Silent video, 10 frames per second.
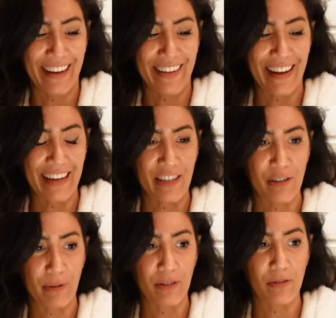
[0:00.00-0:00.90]
okay, I need
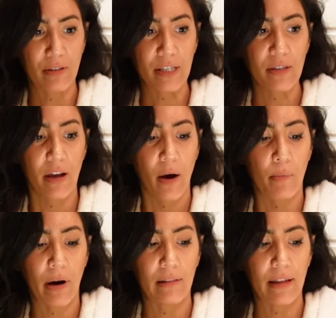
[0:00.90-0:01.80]
you mom to do this.
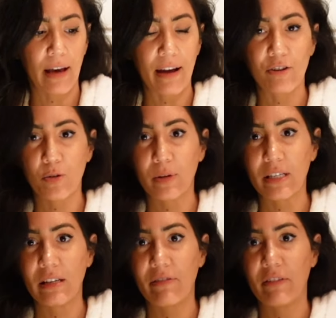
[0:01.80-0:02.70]
But like, I just want to
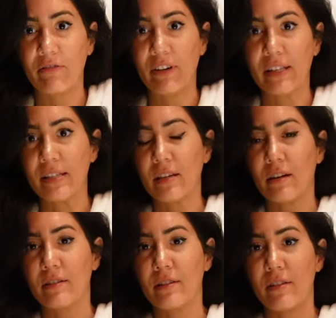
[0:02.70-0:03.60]
see if it fits
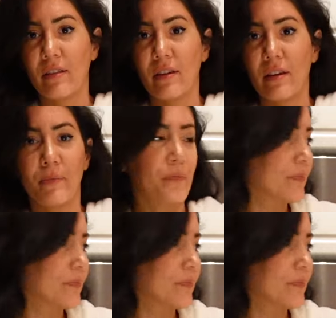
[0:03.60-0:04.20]
under the